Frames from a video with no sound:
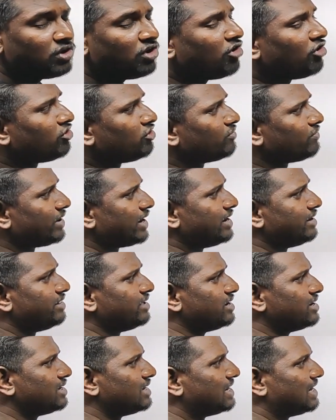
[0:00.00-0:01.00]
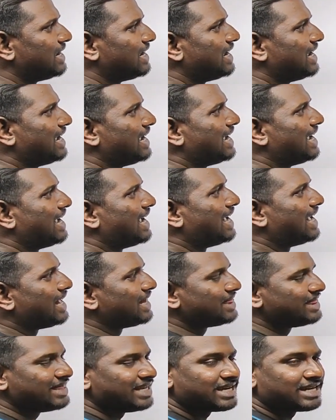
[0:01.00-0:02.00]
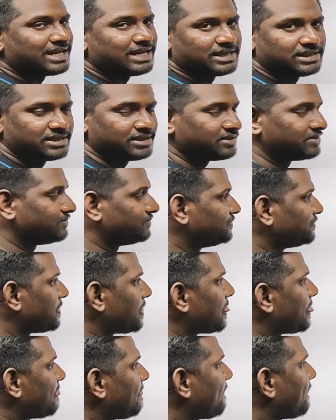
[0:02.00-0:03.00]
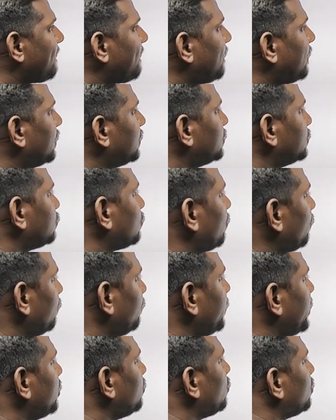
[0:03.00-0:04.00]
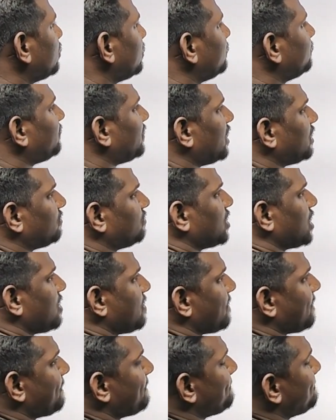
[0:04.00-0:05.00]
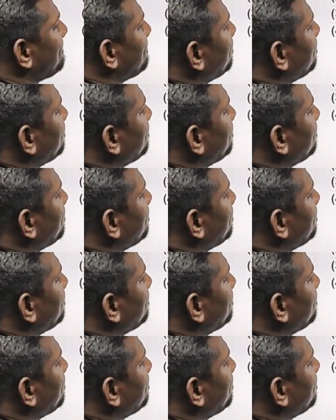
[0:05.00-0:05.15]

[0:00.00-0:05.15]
How to find the thickness? So we know that formula.